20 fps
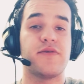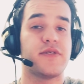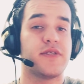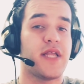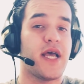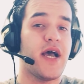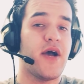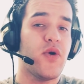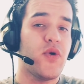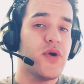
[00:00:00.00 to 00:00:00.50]

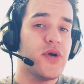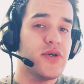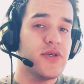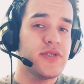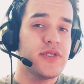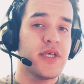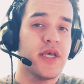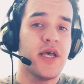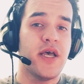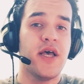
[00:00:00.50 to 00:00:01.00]

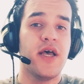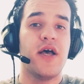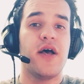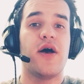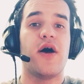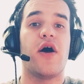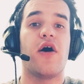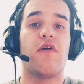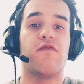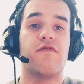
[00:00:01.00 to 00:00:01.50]
hours
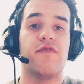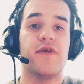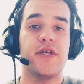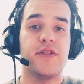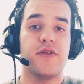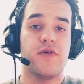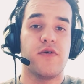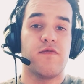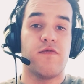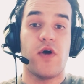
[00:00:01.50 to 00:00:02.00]
of
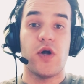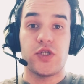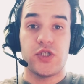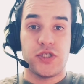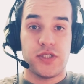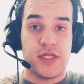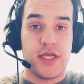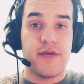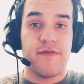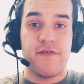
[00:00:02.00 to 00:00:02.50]

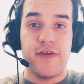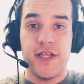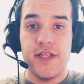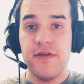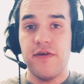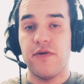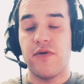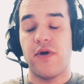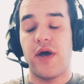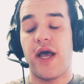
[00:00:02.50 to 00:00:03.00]
watched
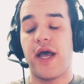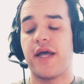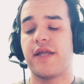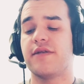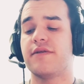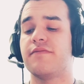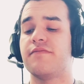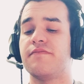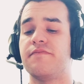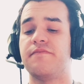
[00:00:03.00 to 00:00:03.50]
video, and